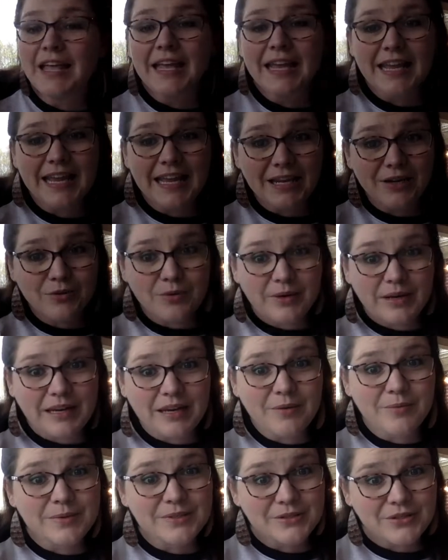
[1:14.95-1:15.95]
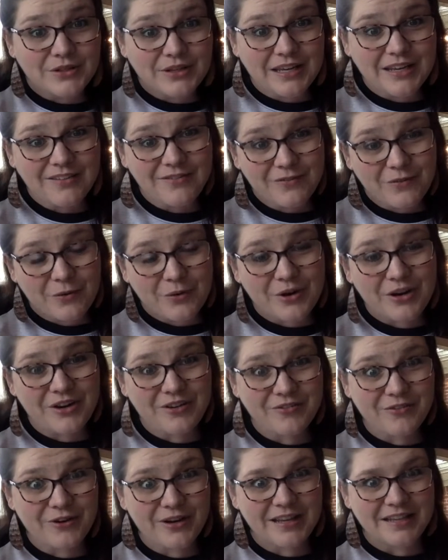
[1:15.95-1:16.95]
Henry was looking for a
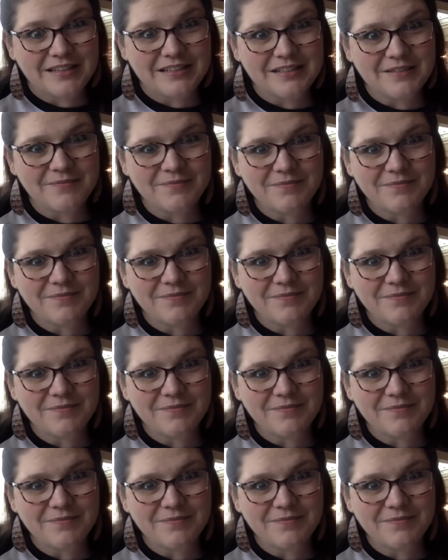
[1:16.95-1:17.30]
friend.